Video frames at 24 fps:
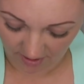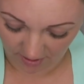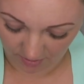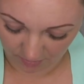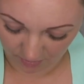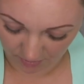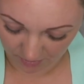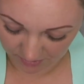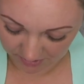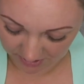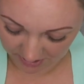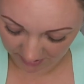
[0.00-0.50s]

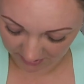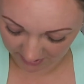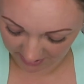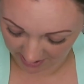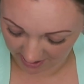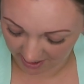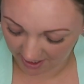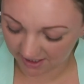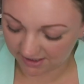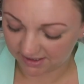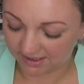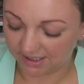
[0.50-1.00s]
You also
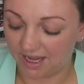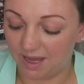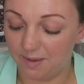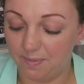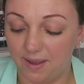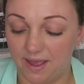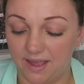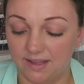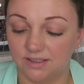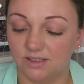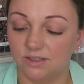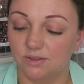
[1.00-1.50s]
get a
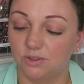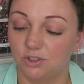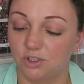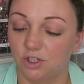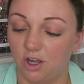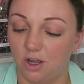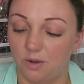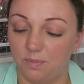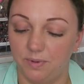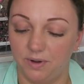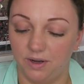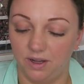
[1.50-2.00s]
pencil
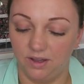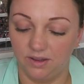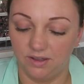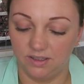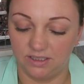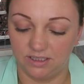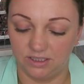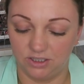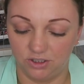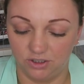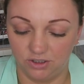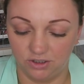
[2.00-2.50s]
sharpener.
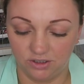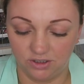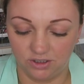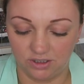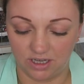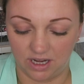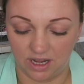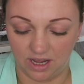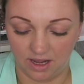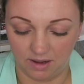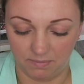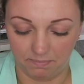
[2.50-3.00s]
This is
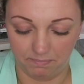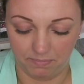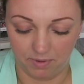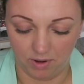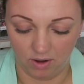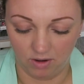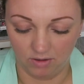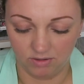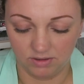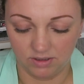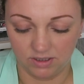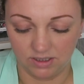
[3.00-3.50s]
just a
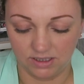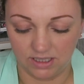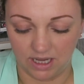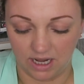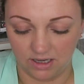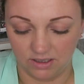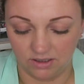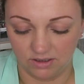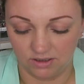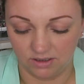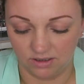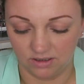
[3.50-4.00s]
bog
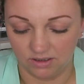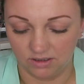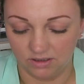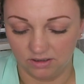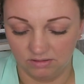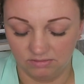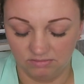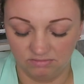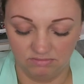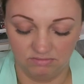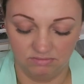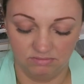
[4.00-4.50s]
standard,
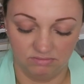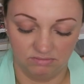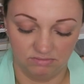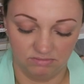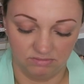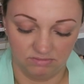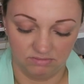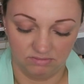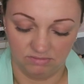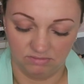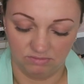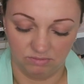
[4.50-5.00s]

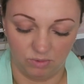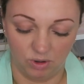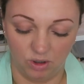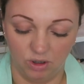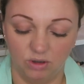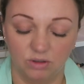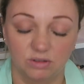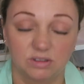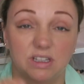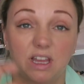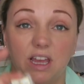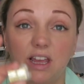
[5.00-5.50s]
what
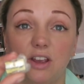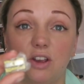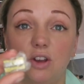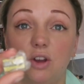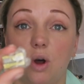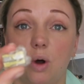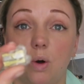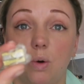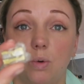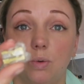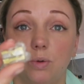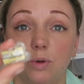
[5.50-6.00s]
looks like
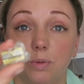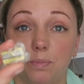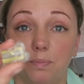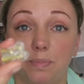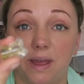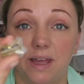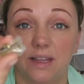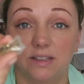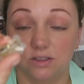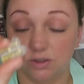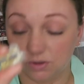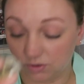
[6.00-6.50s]
gold
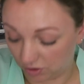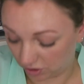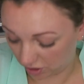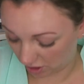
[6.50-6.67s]
pencil